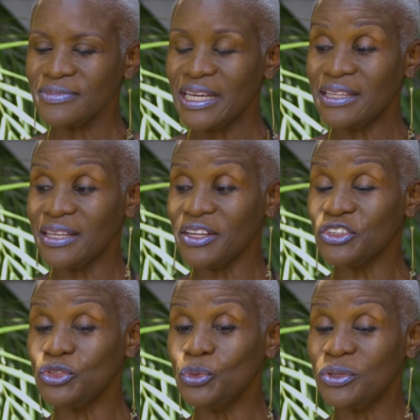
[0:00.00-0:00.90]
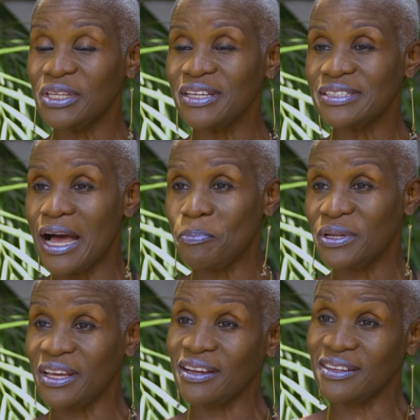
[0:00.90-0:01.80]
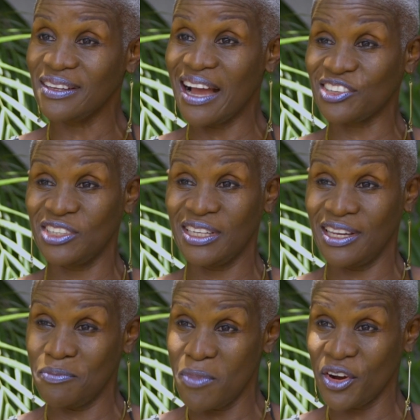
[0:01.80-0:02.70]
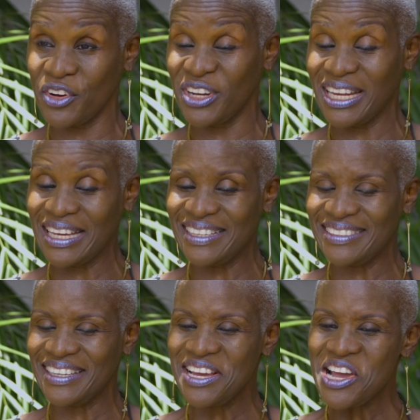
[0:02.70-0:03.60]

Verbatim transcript: I think there are two things happening actually in modern days